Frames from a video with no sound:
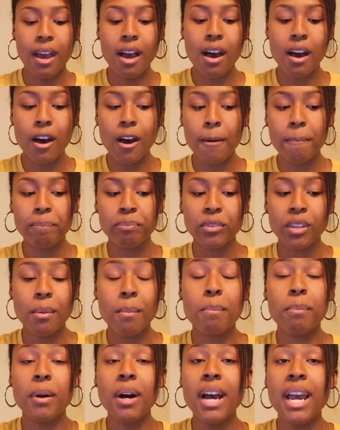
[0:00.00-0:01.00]

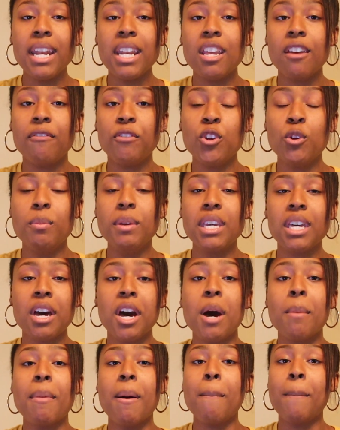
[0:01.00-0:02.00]
But if you
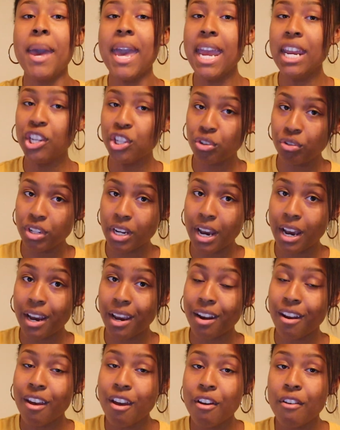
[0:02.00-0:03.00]
become a
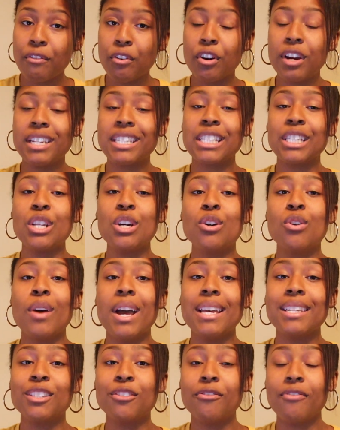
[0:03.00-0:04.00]
Patreon for as low
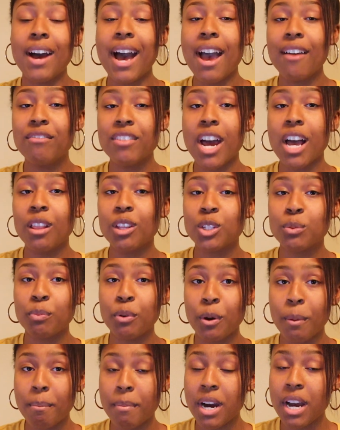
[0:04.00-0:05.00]
as $5
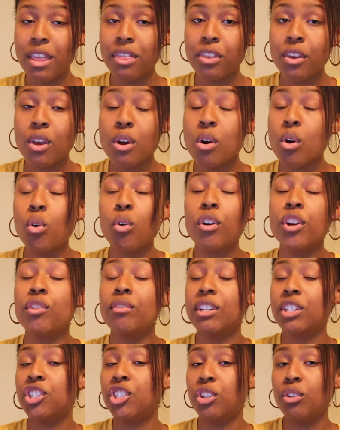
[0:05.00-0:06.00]
per month, or
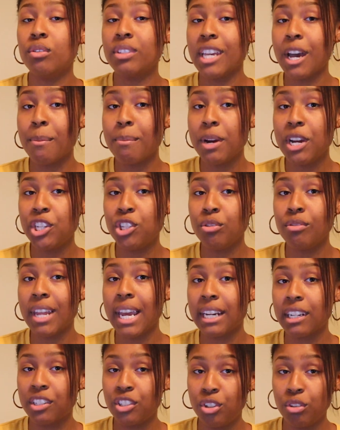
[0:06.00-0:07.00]
you can choose how much you'd
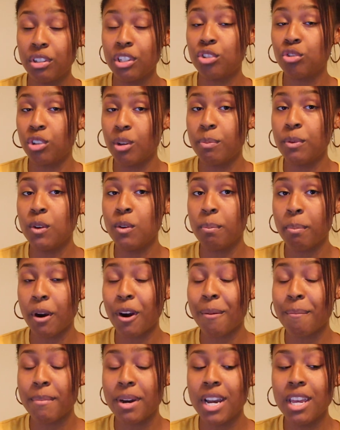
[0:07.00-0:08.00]
like to contribute
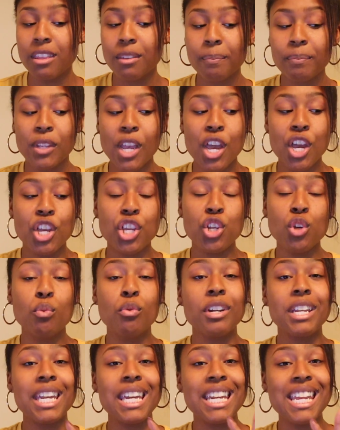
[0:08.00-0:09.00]
per month, you
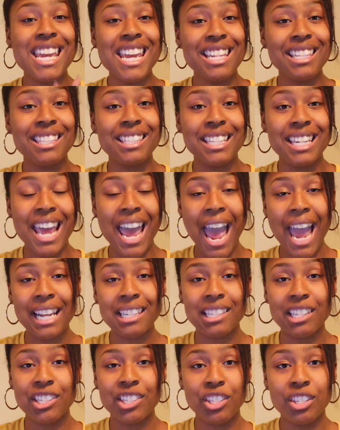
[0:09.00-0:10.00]
will get instant
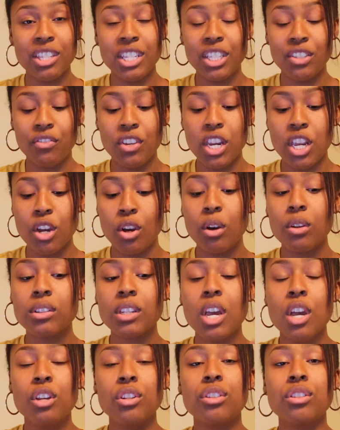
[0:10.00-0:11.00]
access to these
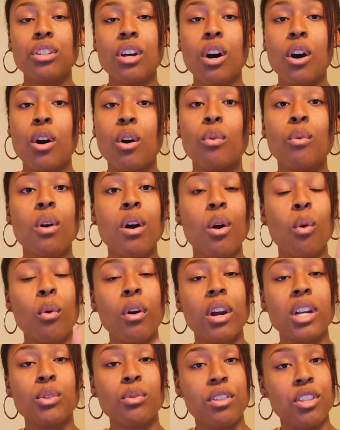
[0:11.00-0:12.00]
videos. So
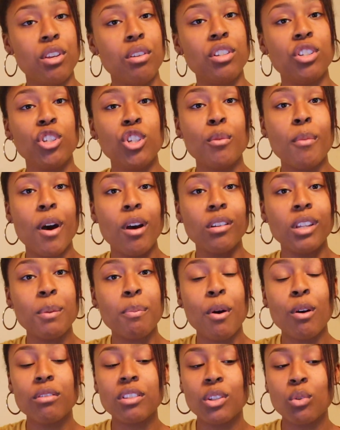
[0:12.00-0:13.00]
whereas with YouTube, I only
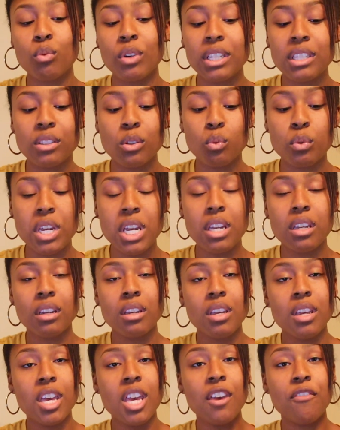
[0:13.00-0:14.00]
post it once a week,
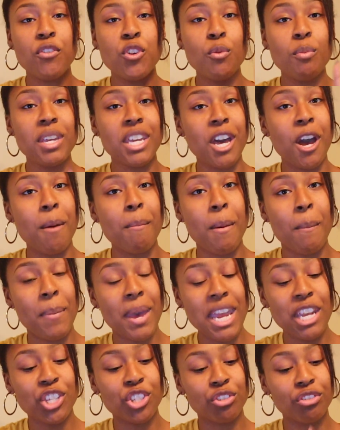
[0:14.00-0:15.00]
if you become a
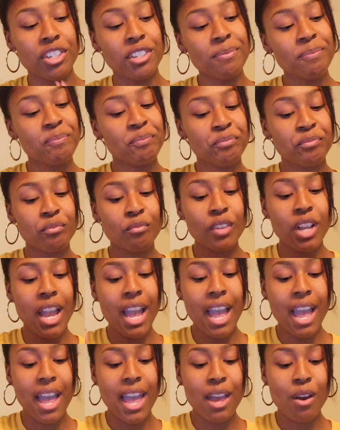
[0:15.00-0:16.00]
patron,
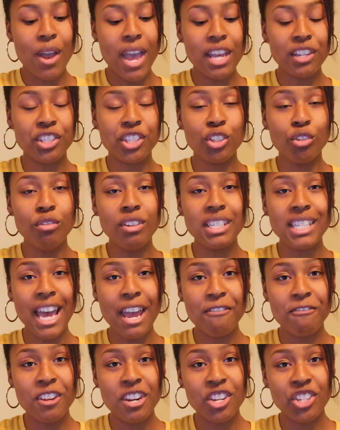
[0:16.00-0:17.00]
as soon as
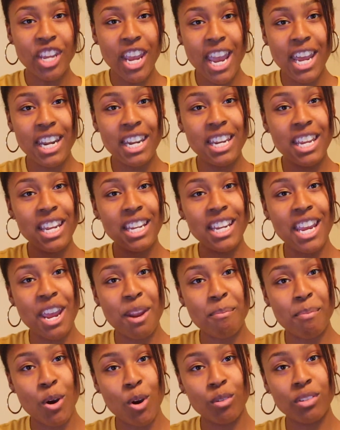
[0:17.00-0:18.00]
I finish editing
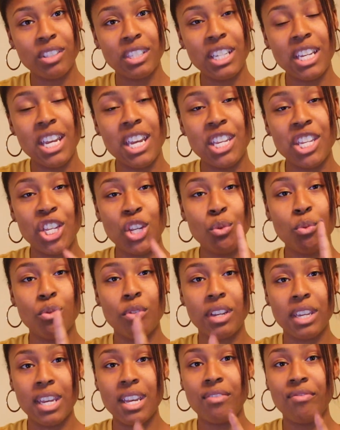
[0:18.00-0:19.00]
and posting it, you
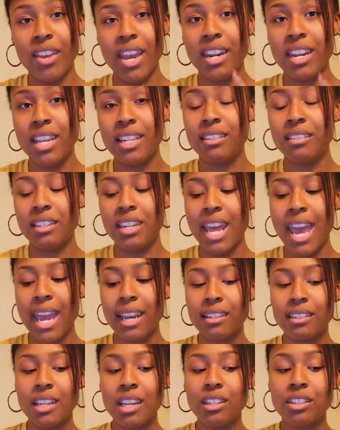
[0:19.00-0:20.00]
will get that instant
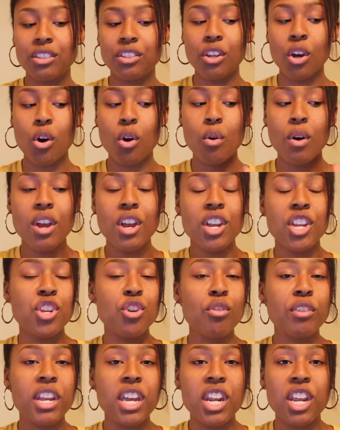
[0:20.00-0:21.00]
access. So
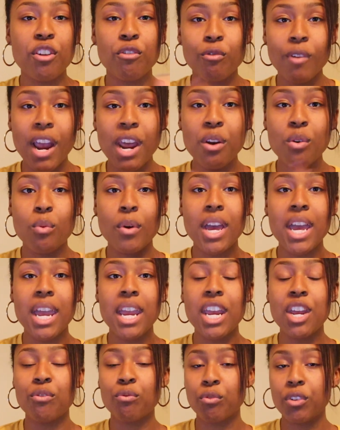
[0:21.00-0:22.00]
you'll get it right
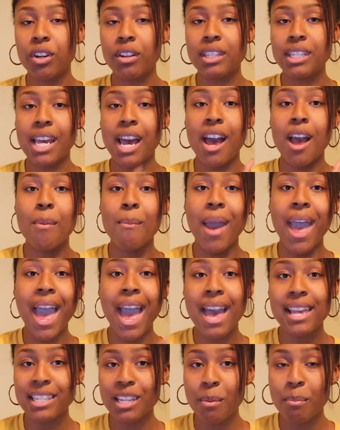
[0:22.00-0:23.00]
away in real time
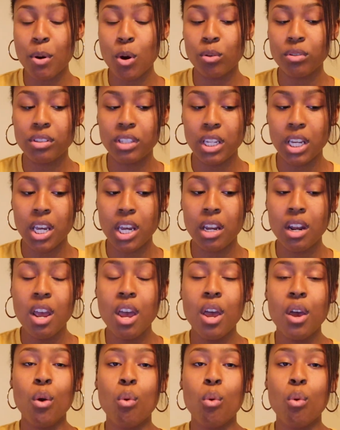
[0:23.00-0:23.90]
as I'm posting it.